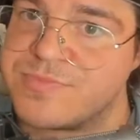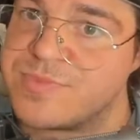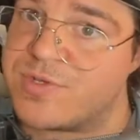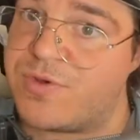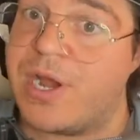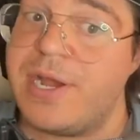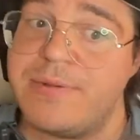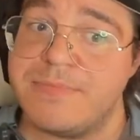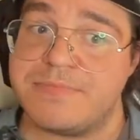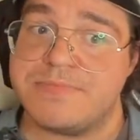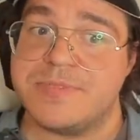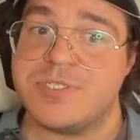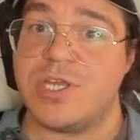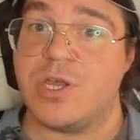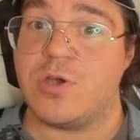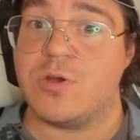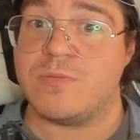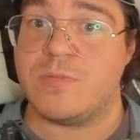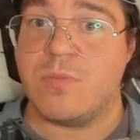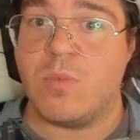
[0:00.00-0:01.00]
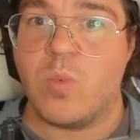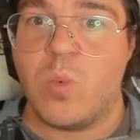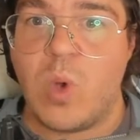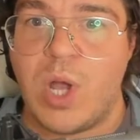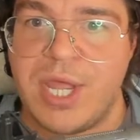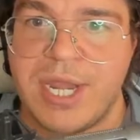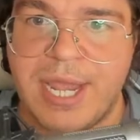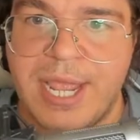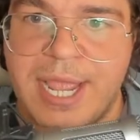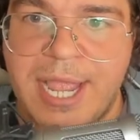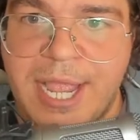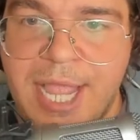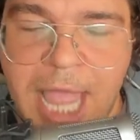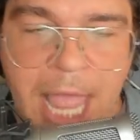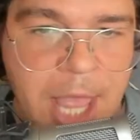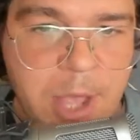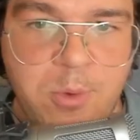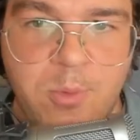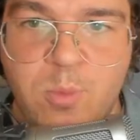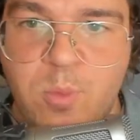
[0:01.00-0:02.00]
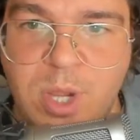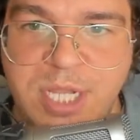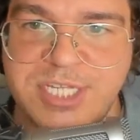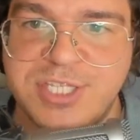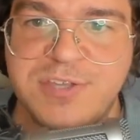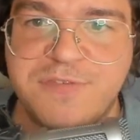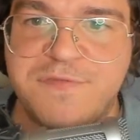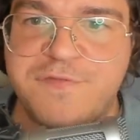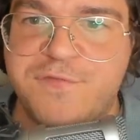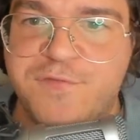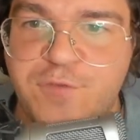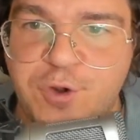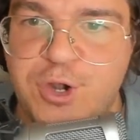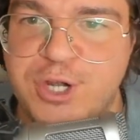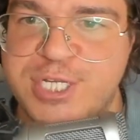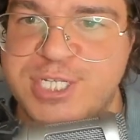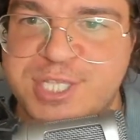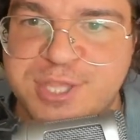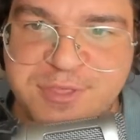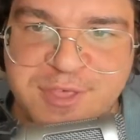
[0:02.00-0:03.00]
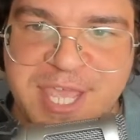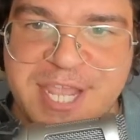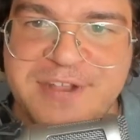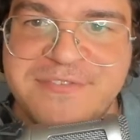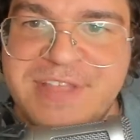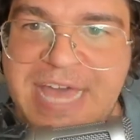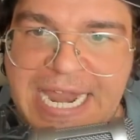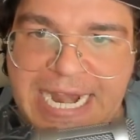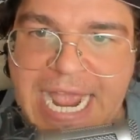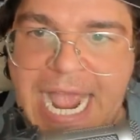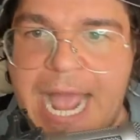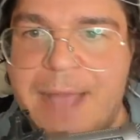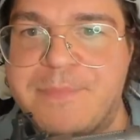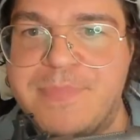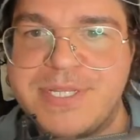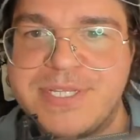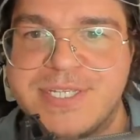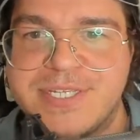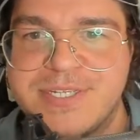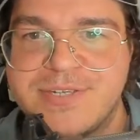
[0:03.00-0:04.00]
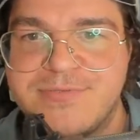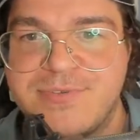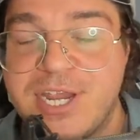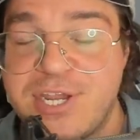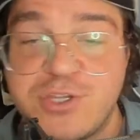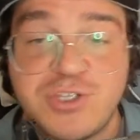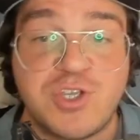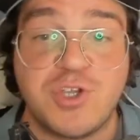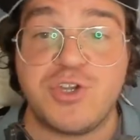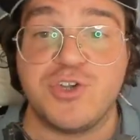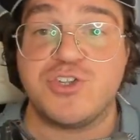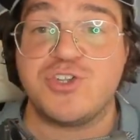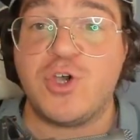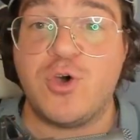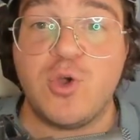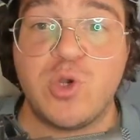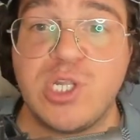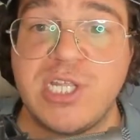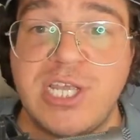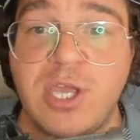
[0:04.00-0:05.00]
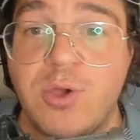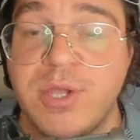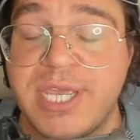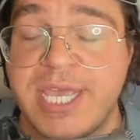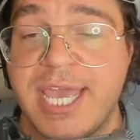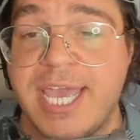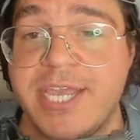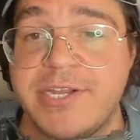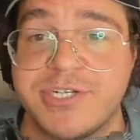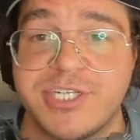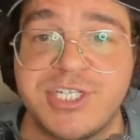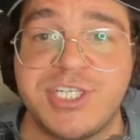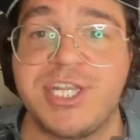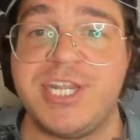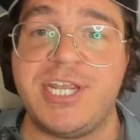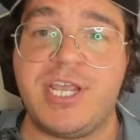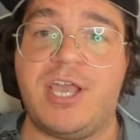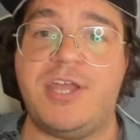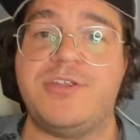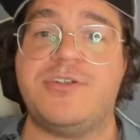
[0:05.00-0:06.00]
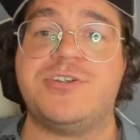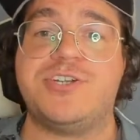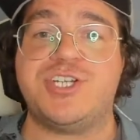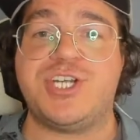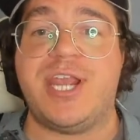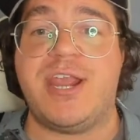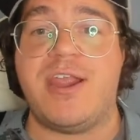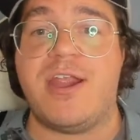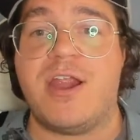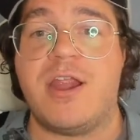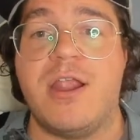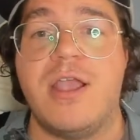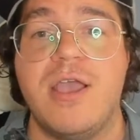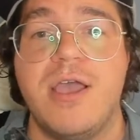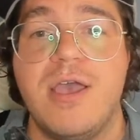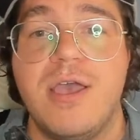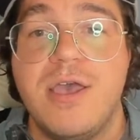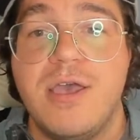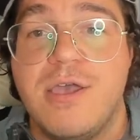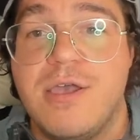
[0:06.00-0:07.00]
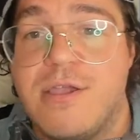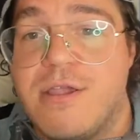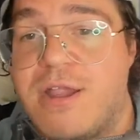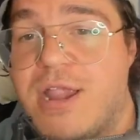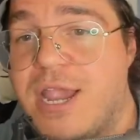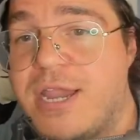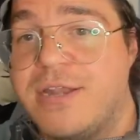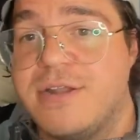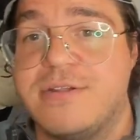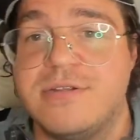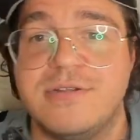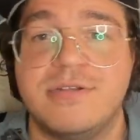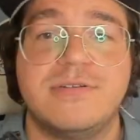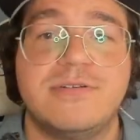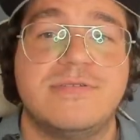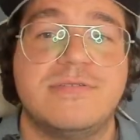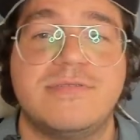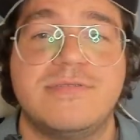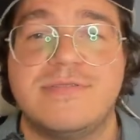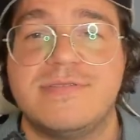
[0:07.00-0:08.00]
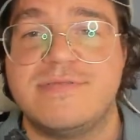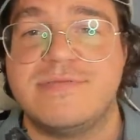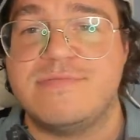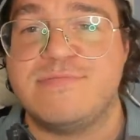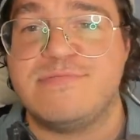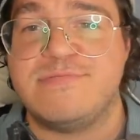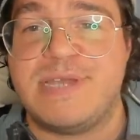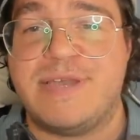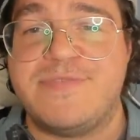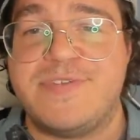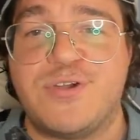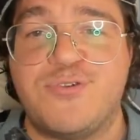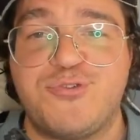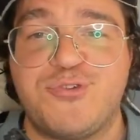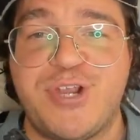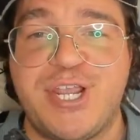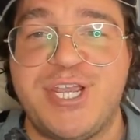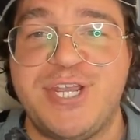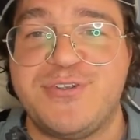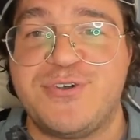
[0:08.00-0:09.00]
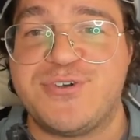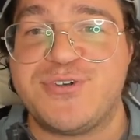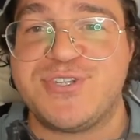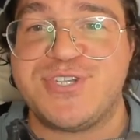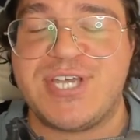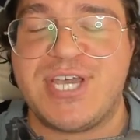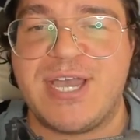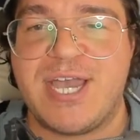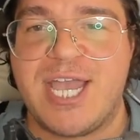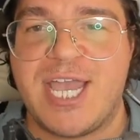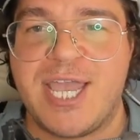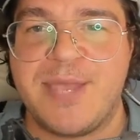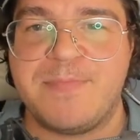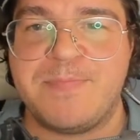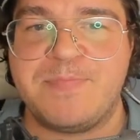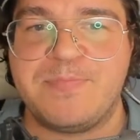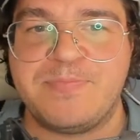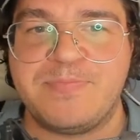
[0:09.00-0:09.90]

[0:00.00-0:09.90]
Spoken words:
Right. So what's the first thing that happens? Right. So you're totally okay. You're sitting on your chair, right? Having a great old time.